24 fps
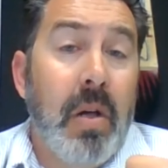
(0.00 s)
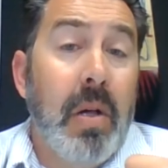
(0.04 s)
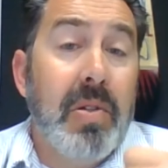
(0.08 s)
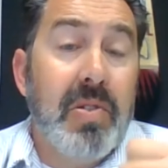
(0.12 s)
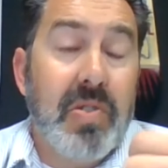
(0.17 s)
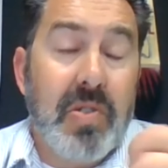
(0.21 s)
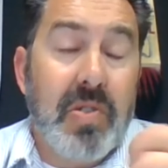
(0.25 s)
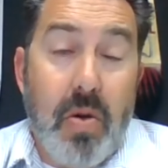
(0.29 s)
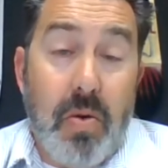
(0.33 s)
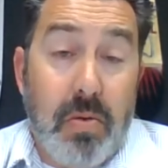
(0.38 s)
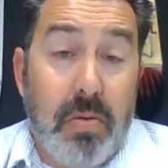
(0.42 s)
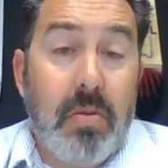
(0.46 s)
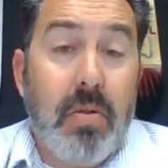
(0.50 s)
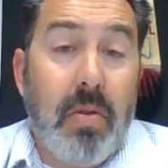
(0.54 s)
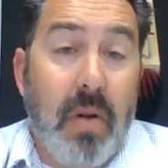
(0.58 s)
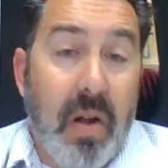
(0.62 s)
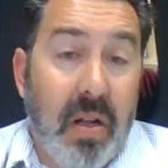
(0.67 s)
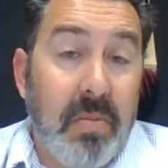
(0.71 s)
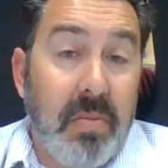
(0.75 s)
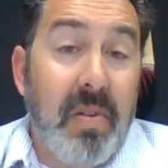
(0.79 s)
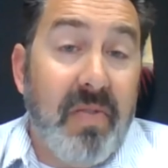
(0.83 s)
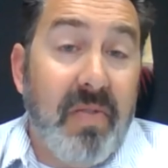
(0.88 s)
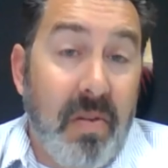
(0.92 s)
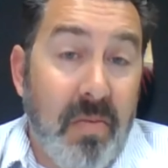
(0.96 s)
So
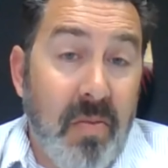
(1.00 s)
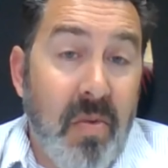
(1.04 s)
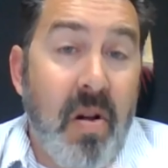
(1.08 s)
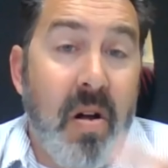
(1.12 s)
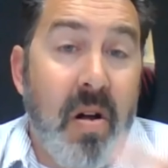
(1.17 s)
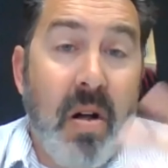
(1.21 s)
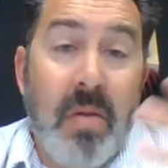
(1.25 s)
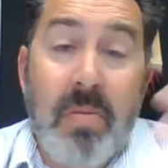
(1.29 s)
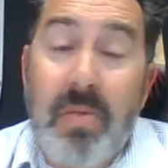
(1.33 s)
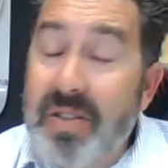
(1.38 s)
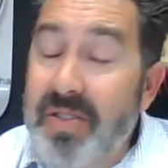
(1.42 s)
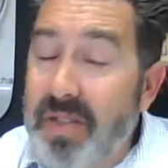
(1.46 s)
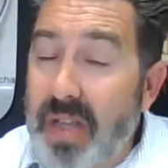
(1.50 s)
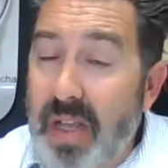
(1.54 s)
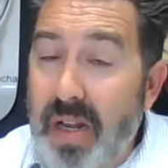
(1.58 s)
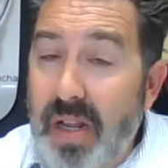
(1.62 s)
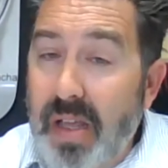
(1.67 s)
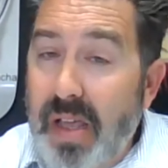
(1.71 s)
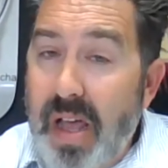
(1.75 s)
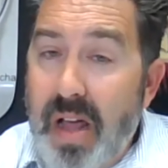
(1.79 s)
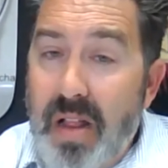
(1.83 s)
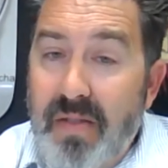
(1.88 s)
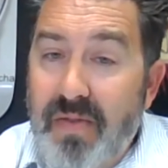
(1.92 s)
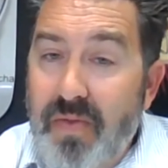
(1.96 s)
correct me if I'm wrong, but in the state
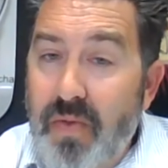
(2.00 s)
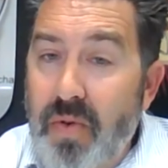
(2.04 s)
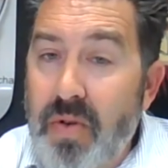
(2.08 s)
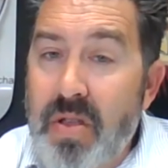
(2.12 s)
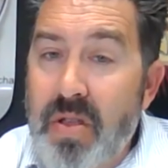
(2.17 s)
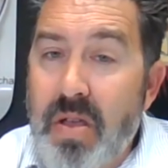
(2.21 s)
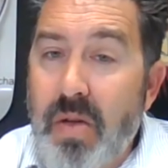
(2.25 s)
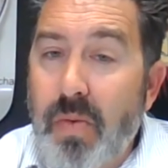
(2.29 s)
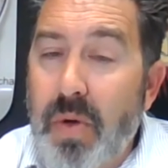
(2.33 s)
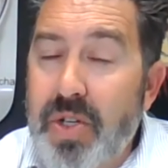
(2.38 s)
of California,